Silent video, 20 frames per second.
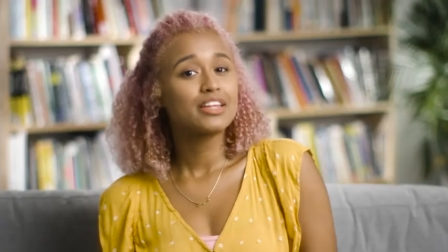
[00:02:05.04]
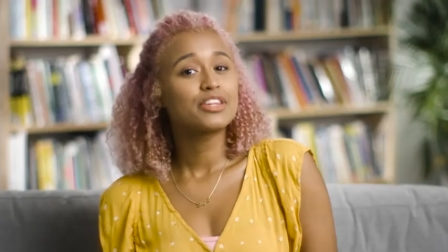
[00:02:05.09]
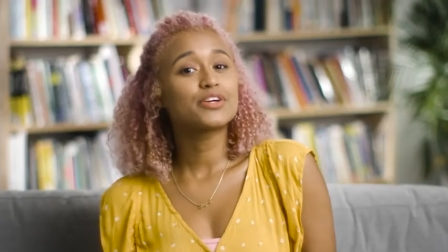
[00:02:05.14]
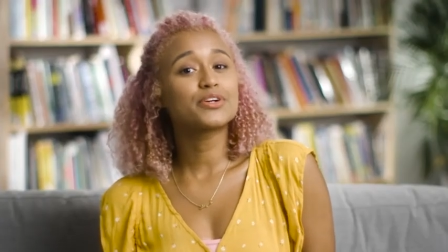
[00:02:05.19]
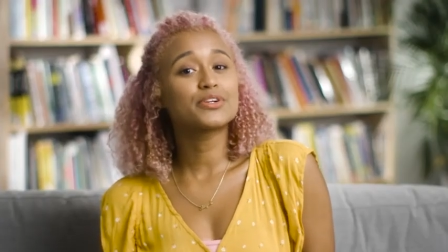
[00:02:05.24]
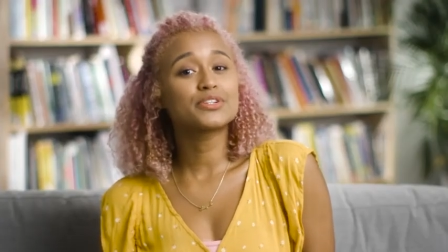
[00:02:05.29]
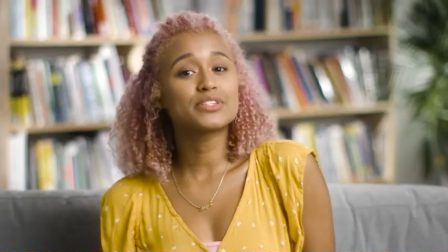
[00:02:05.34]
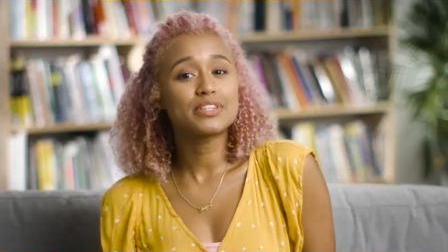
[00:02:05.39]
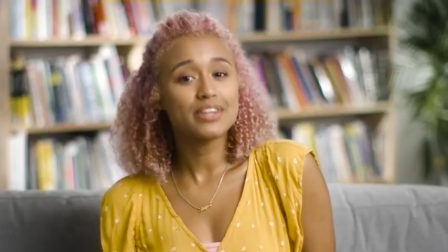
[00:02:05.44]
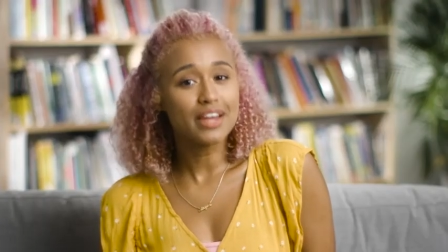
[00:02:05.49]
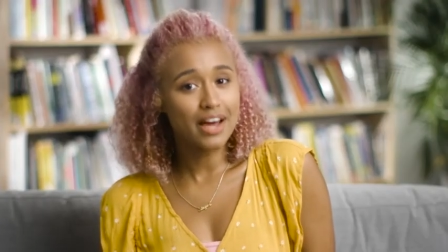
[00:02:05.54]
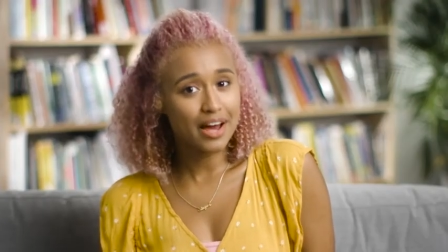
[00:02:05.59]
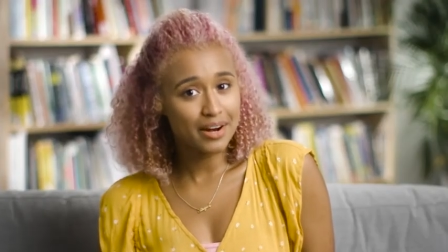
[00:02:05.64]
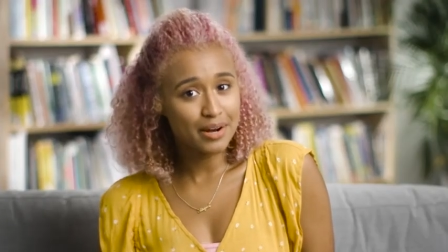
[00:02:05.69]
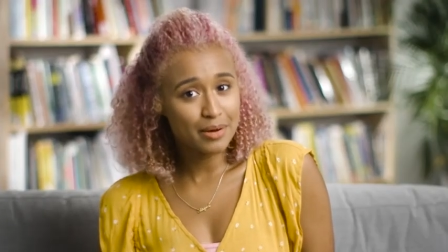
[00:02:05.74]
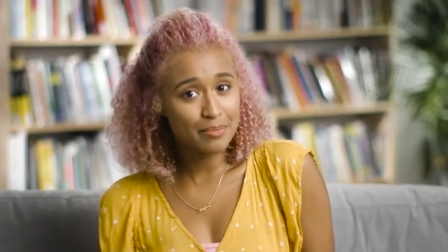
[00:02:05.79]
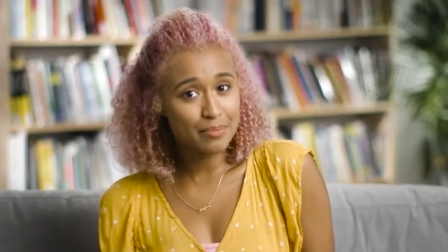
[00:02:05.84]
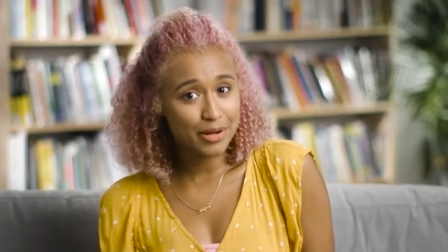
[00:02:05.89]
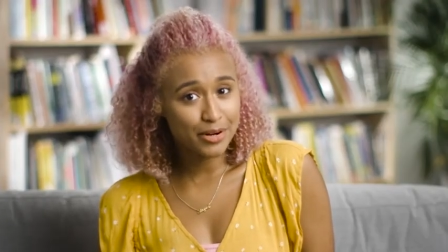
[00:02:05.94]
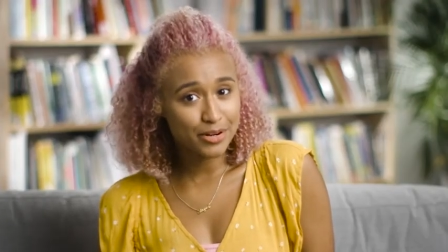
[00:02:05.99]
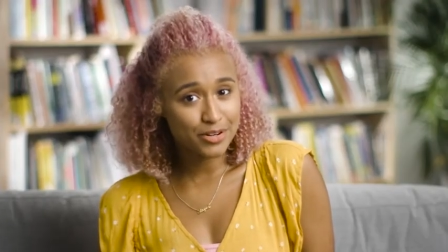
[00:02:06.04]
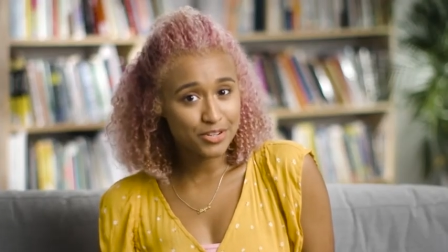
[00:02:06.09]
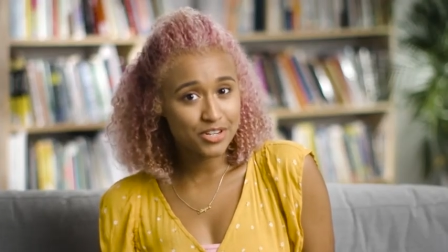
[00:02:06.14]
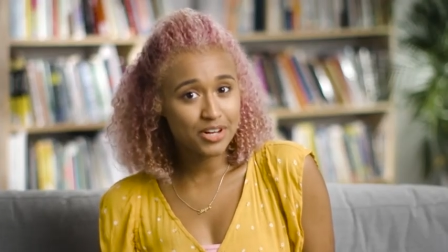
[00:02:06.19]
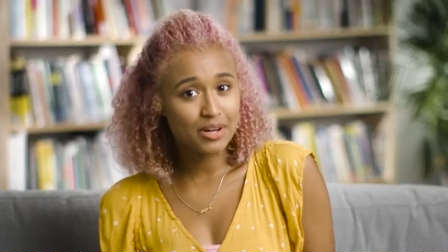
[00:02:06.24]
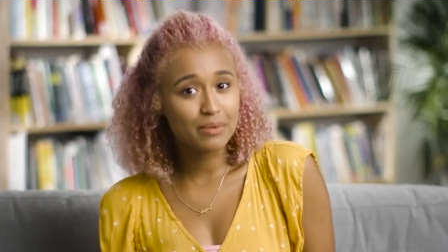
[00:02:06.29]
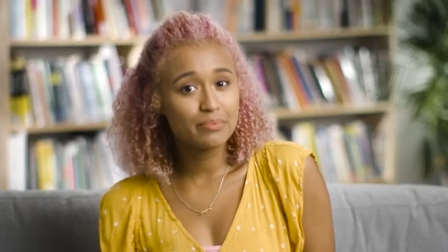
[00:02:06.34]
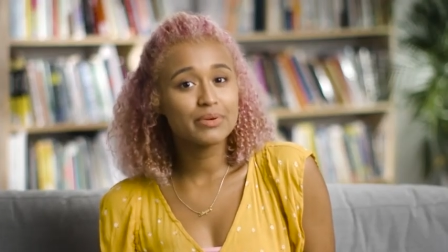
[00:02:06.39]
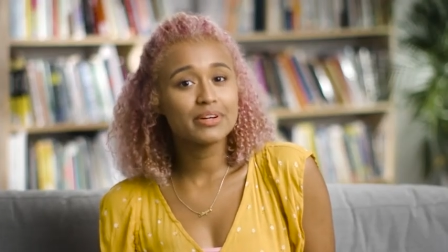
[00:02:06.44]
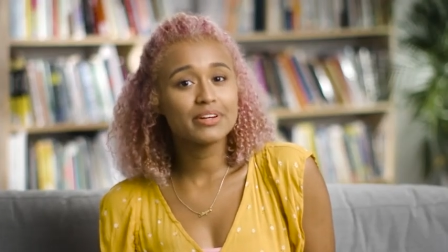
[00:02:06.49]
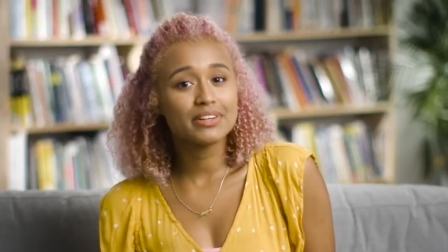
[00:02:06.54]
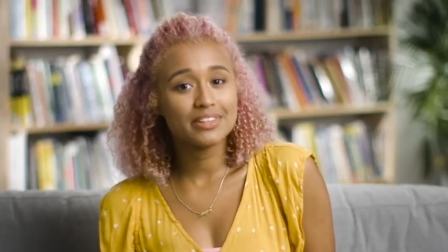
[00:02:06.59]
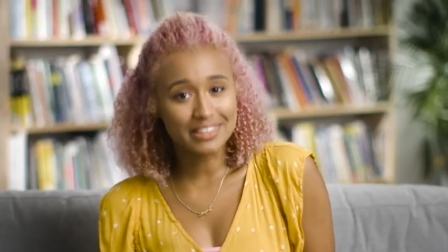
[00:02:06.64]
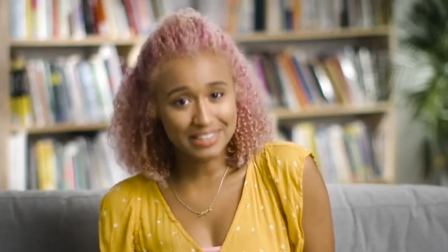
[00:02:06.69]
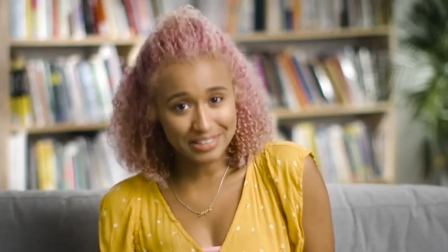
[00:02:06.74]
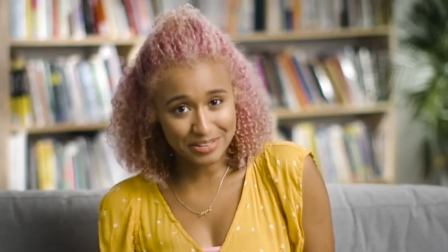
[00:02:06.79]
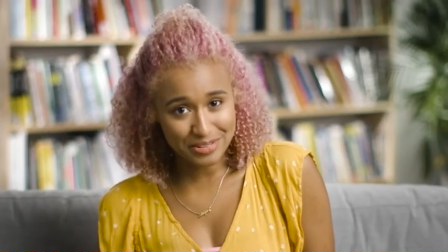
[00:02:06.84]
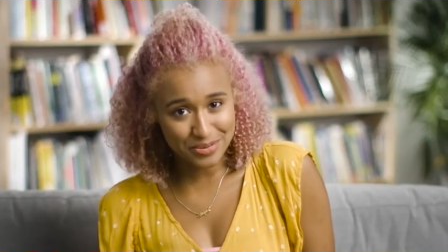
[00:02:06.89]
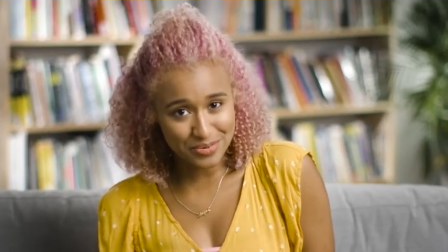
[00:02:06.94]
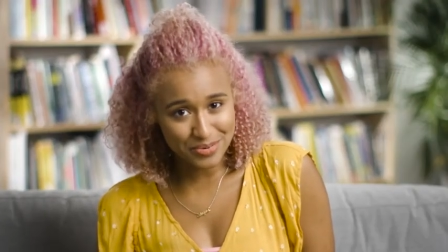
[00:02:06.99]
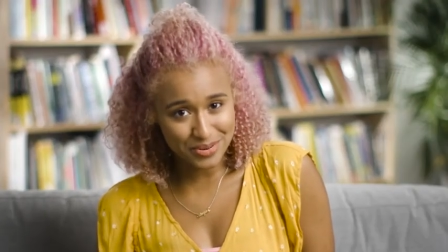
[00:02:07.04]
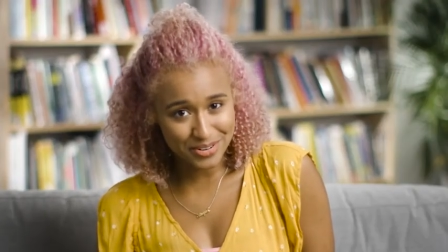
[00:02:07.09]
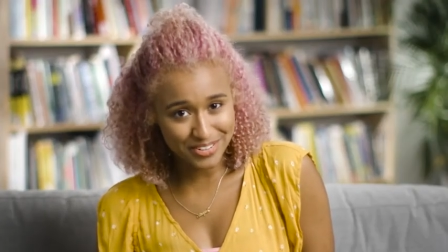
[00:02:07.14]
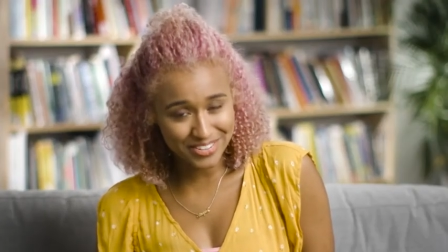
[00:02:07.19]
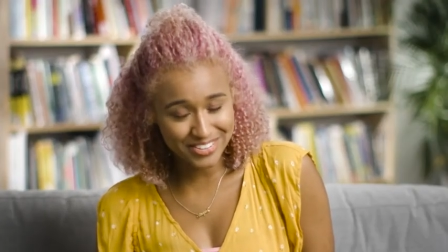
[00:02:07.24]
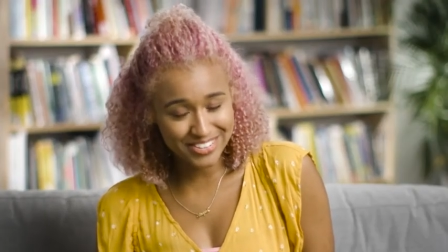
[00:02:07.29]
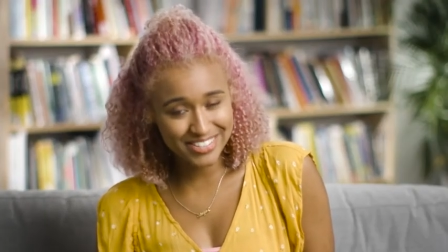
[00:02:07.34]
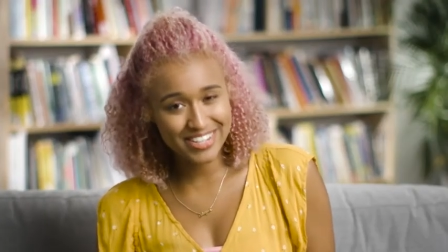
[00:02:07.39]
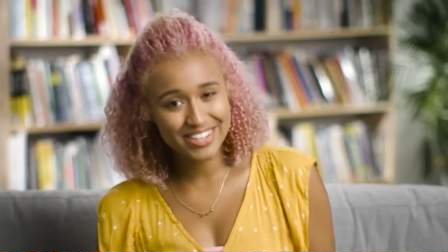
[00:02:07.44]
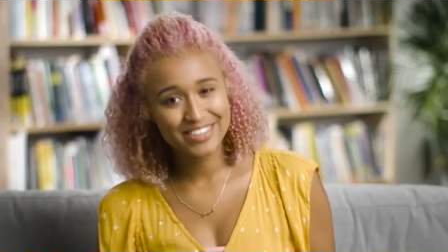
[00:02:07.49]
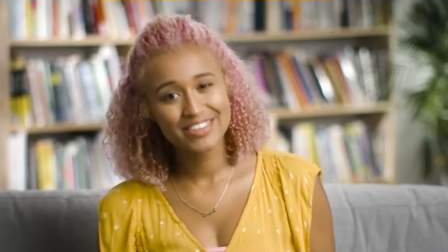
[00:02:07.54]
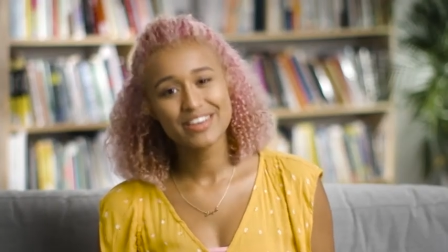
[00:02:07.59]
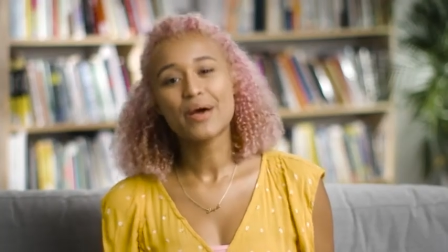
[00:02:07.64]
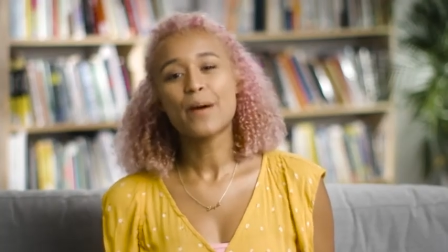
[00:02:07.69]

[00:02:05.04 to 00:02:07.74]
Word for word: There's not a better job in the world.